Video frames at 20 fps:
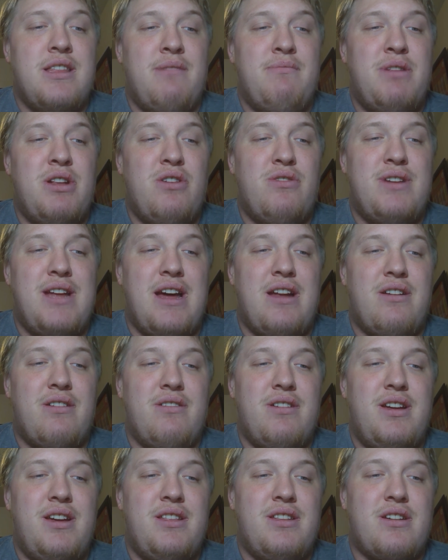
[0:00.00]
Let me know
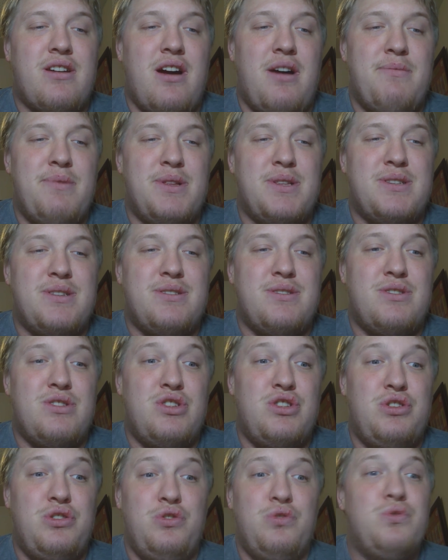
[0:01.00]
down in the comments.
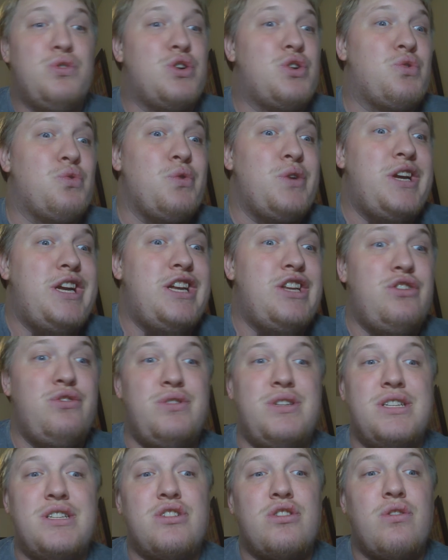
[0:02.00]
Do you agree? Do
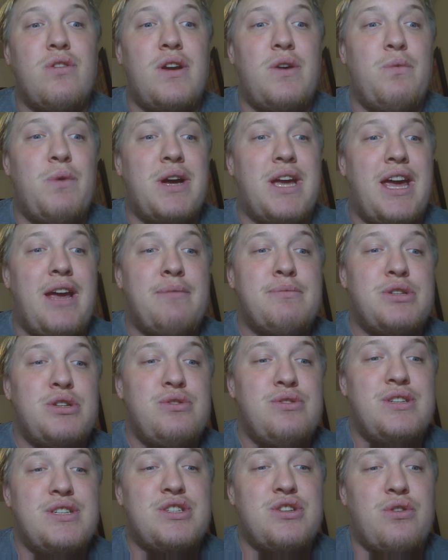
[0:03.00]
you disagree? What games do
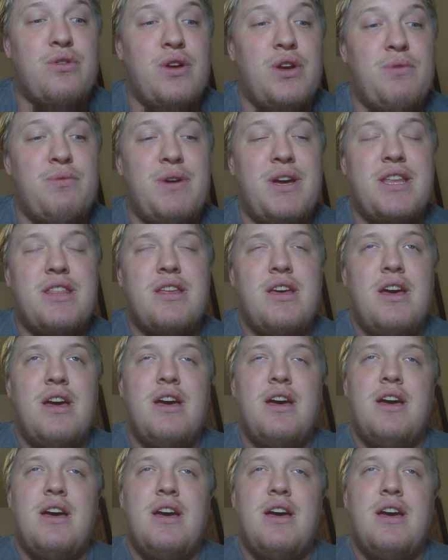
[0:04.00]
you disagree with?